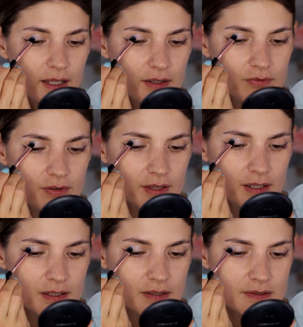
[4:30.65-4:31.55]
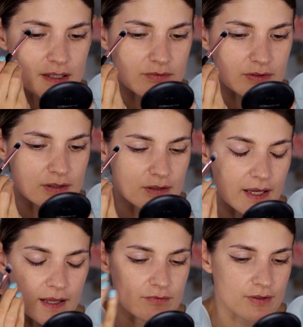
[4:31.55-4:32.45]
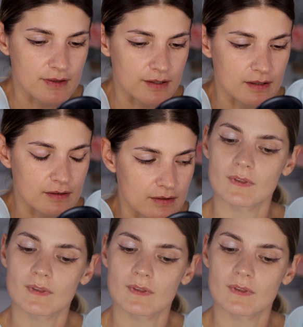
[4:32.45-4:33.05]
Everything is lavender, everything.